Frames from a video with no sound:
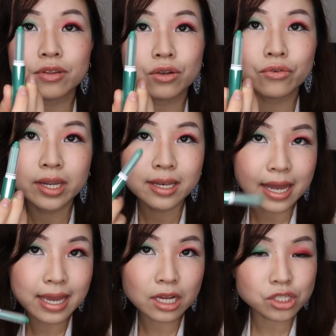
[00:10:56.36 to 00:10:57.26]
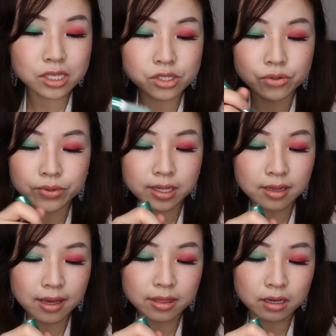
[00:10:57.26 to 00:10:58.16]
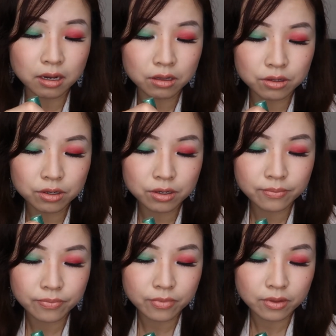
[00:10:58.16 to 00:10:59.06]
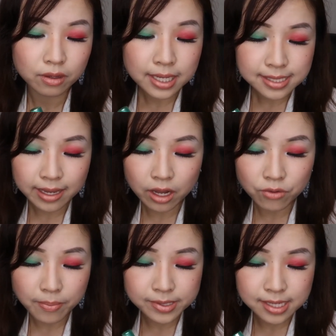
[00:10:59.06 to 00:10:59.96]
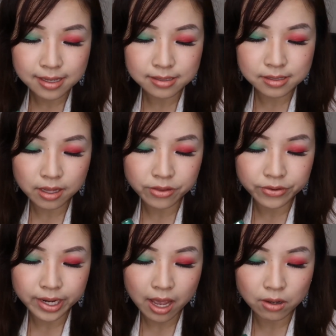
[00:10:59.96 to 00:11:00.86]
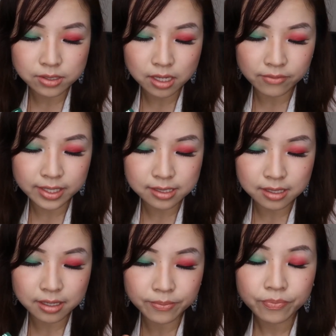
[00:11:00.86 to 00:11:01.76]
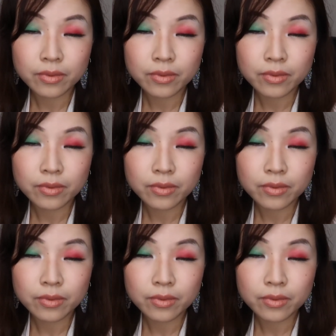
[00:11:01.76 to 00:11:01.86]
the green, I actually do really like the color. Plus, I gotta represent Slytherin house, obviously.